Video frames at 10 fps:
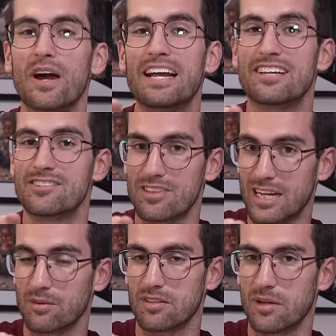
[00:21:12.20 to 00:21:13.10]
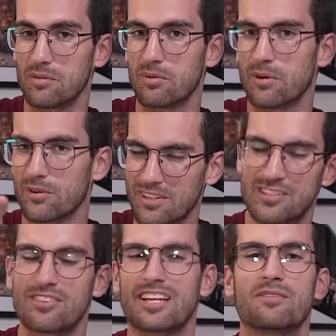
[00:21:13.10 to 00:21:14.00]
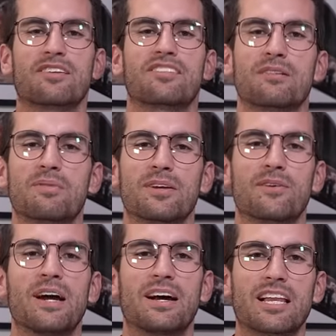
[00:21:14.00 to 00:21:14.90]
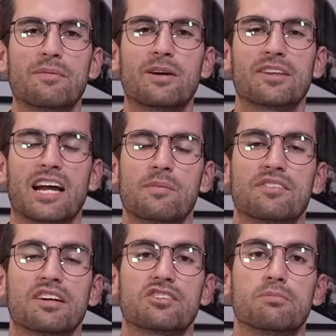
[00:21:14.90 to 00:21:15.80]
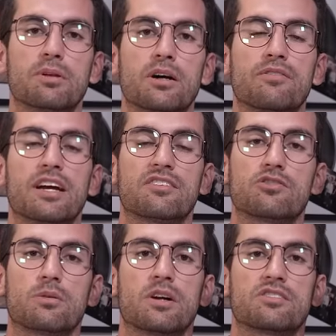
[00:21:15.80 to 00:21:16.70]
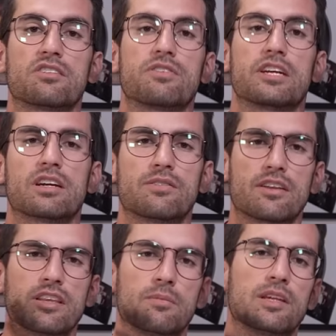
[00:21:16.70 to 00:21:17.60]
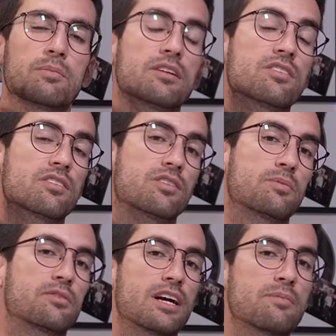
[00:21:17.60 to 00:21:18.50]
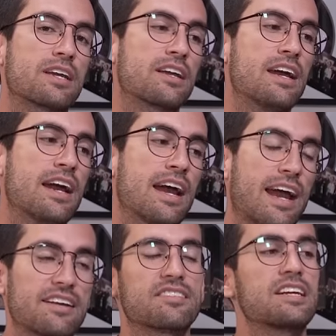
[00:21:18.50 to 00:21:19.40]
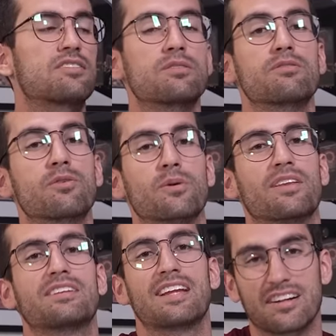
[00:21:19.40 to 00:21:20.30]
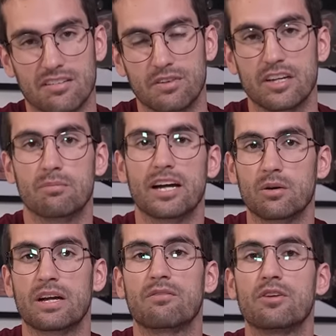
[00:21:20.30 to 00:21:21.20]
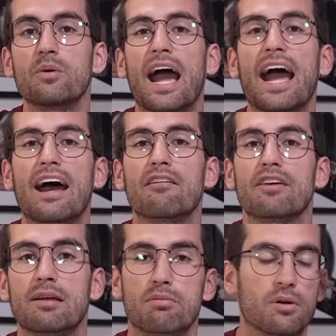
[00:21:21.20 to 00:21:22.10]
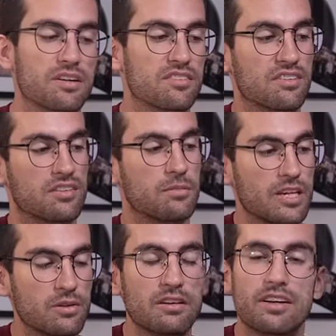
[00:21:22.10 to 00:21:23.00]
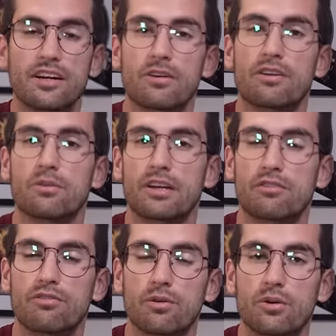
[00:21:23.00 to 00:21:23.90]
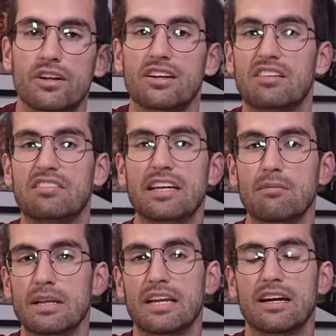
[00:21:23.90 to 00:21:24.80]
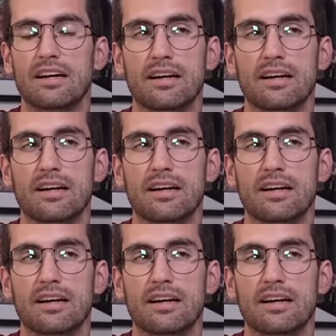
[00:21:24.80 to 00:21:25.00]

right? Did you think it was the motherboard, or did you think it was the CPU? Let me know in the comment section below. If you guys enjoyed watching this video, give it a thumbs up, consider subscribing, and stay tuned for the next video. By the way, if you have a broken system and you live in and around Orlando, Florida, send me